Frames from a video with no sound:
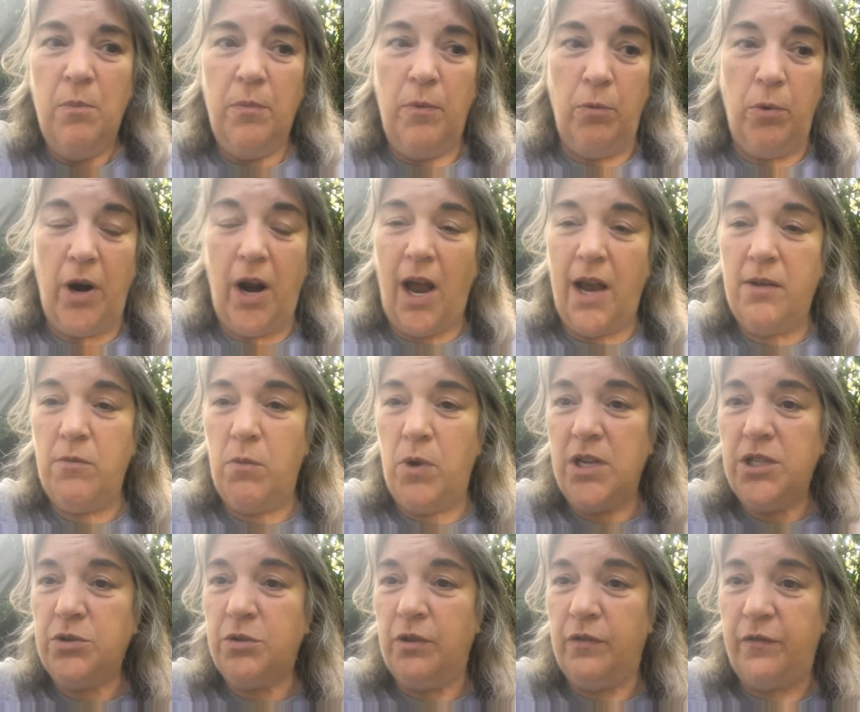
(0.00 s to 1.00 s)
When I
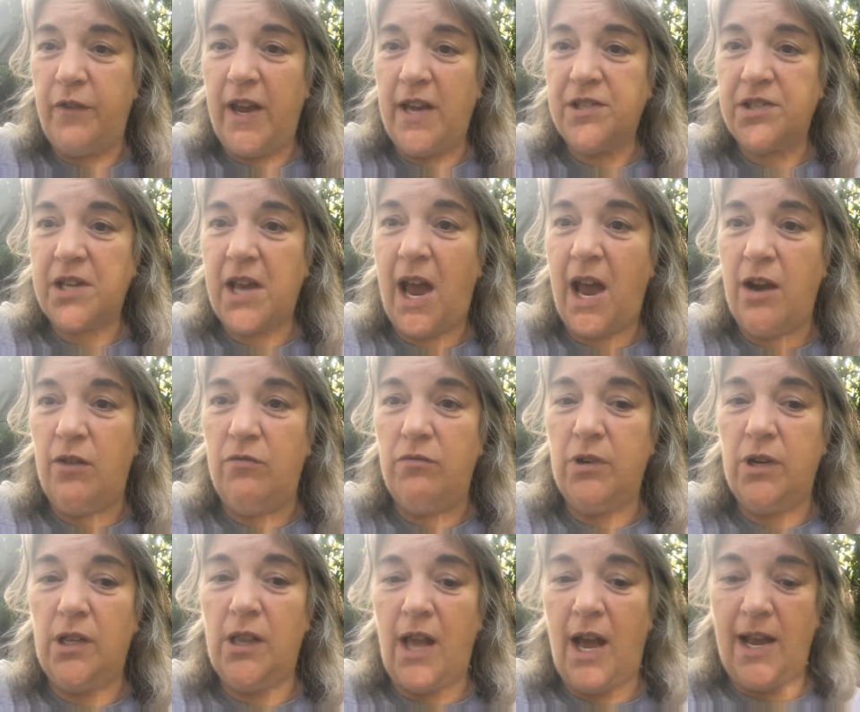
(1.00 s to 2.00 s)
went to a fast cat and
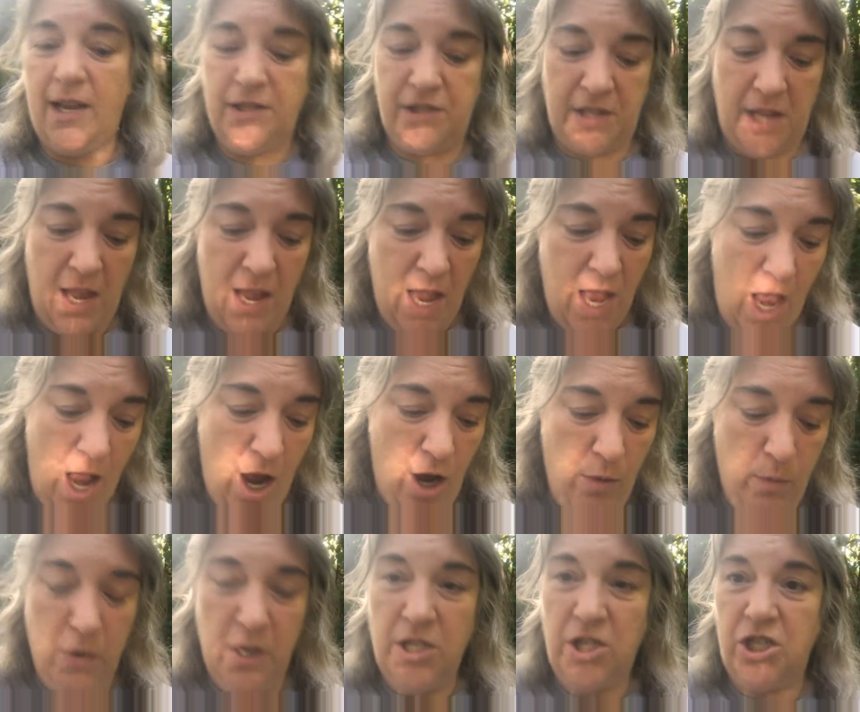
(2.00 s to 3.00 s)
realized
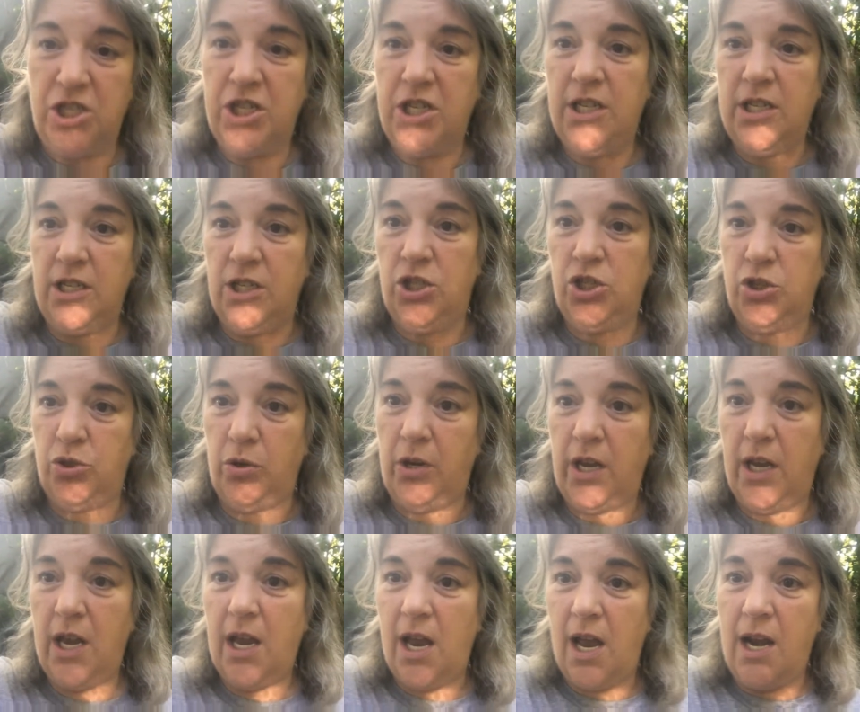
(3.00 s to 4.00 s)
how much she'd
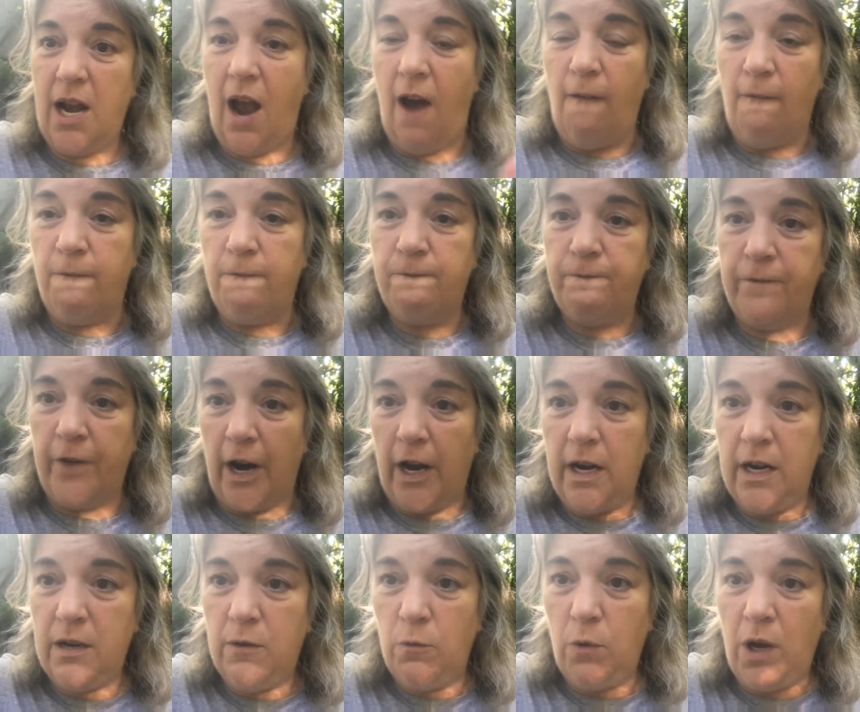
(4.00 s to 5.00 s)
enjoy it and how
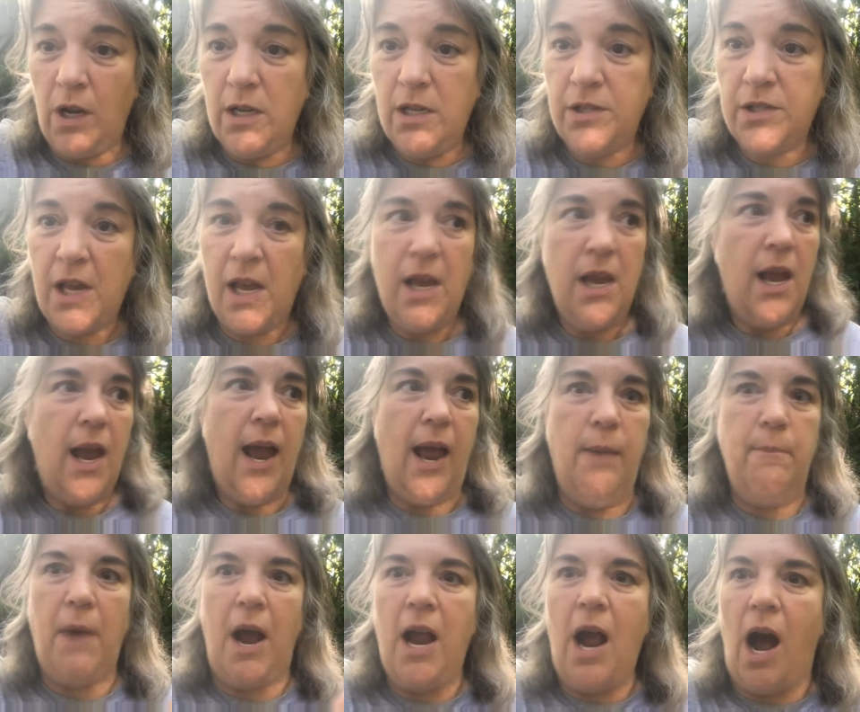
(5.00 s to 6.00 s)
fun it was,
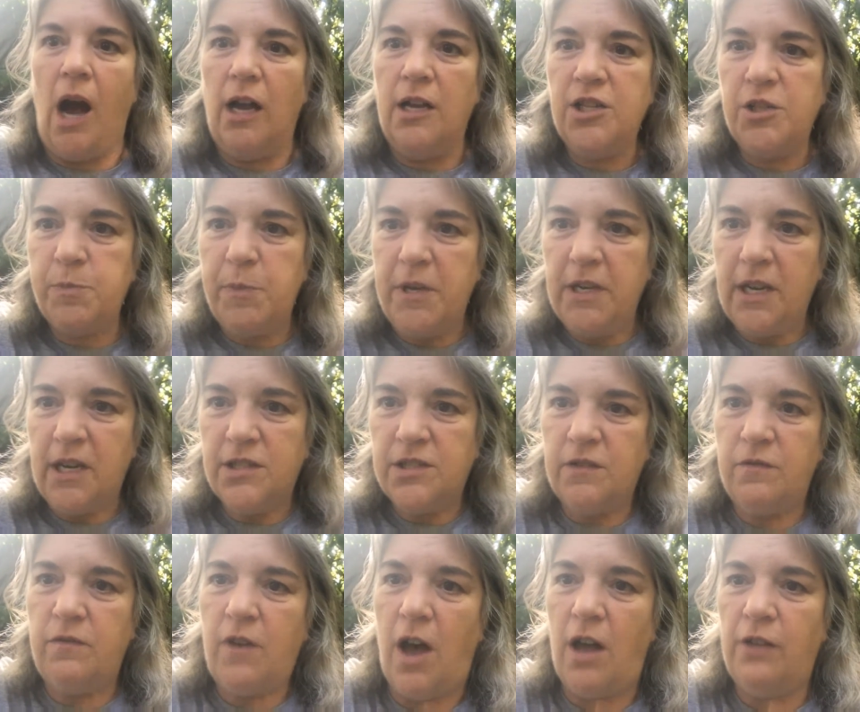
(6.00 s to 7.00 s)
and my husband
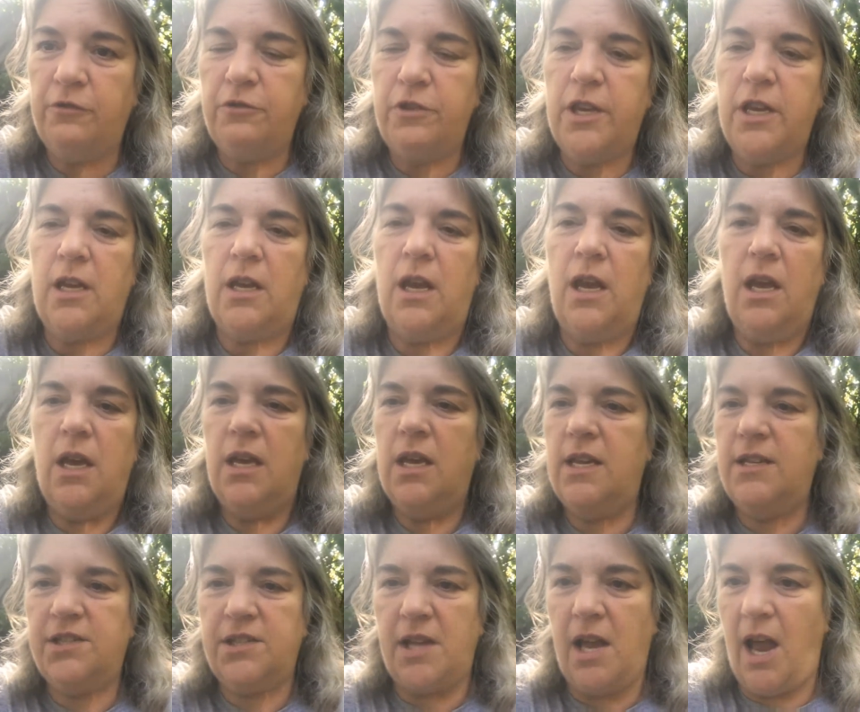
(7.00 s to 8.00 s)
gets involved with it,
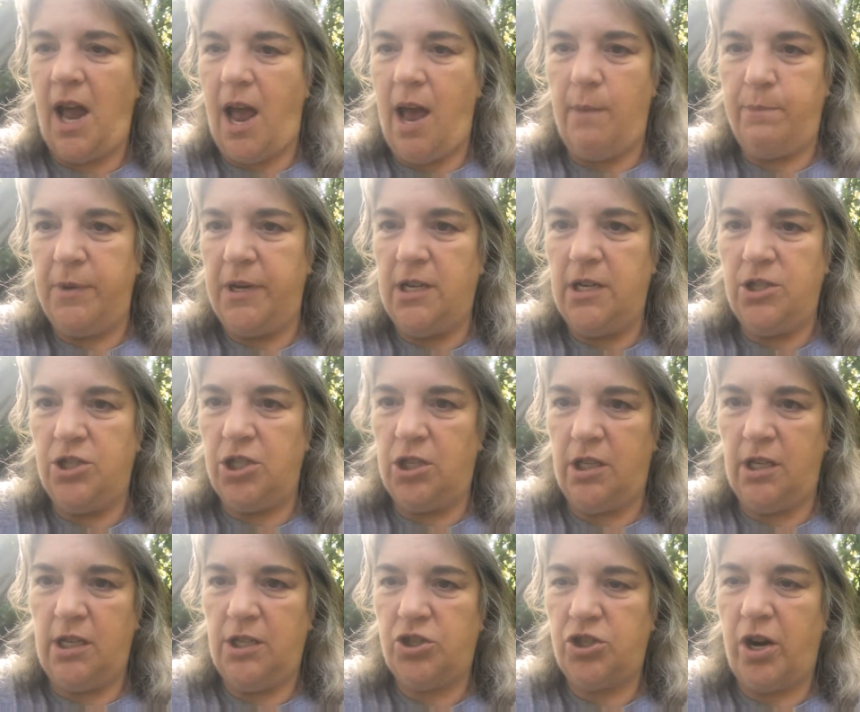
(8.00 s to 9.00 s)
he's not happy at
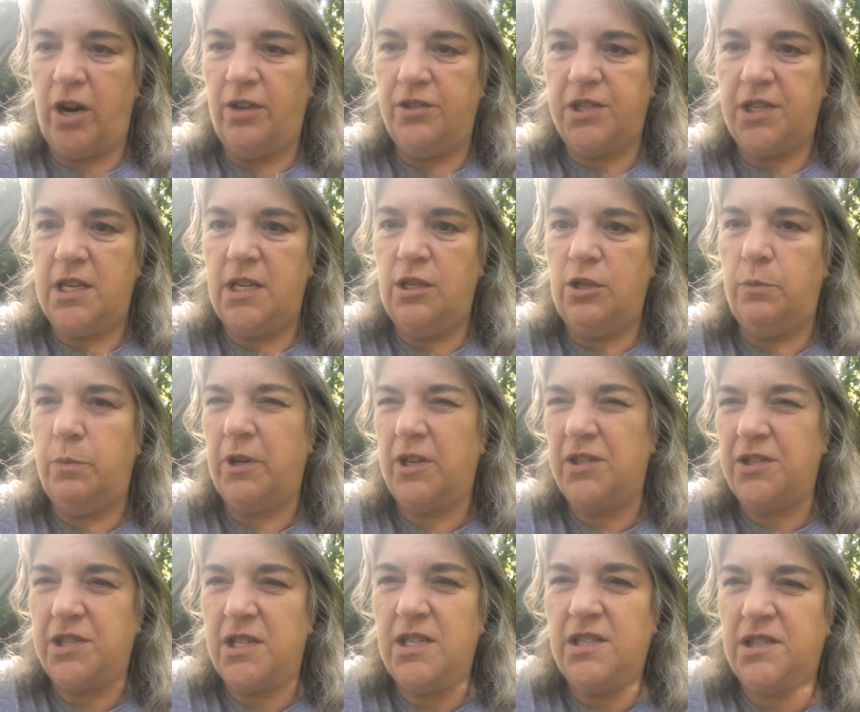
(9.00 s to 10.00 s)
agility trials either,
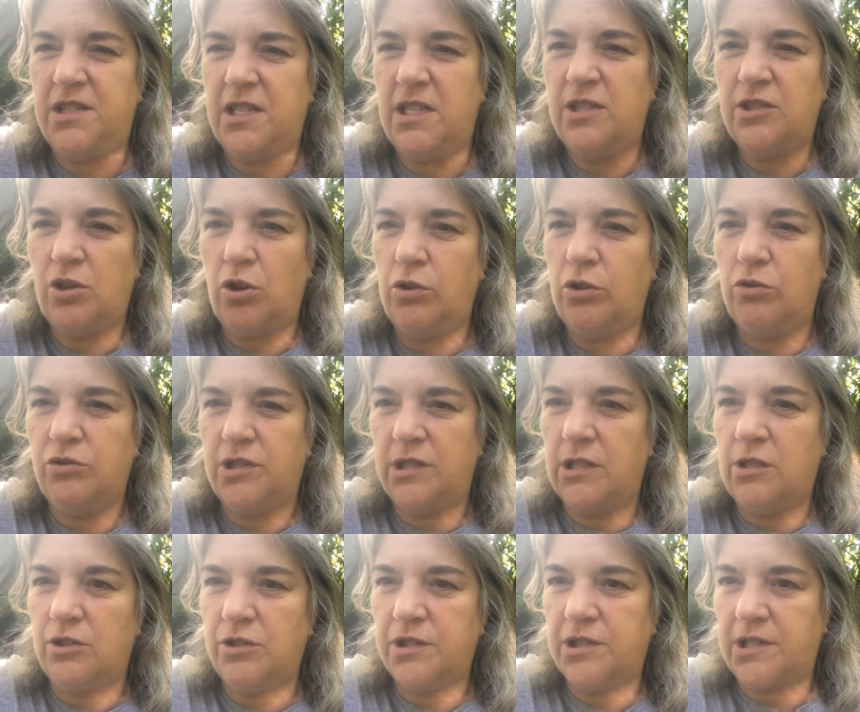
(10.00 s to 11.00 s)
because he sees all those
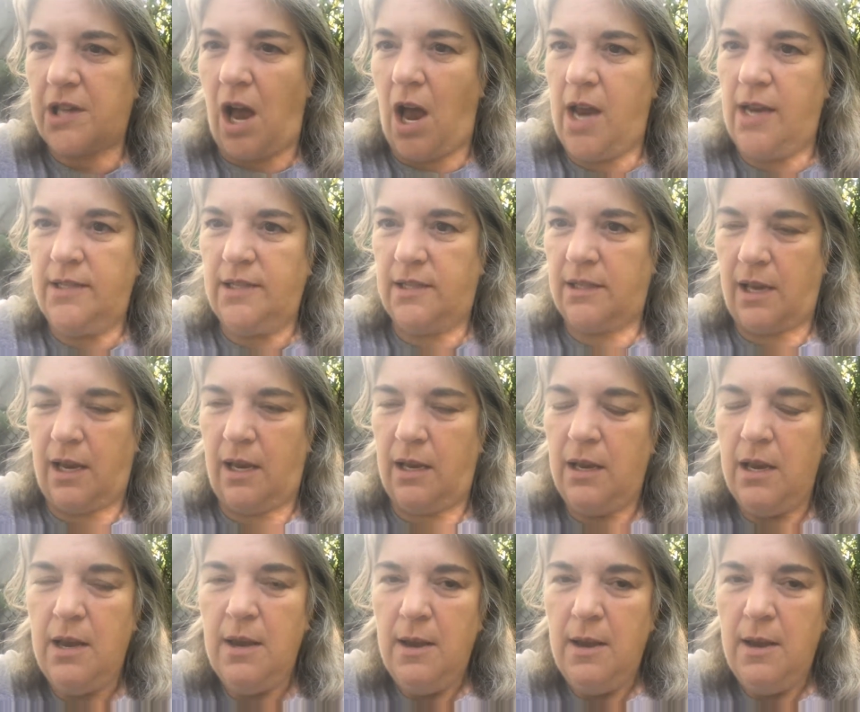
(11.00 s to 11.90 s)
little signs that,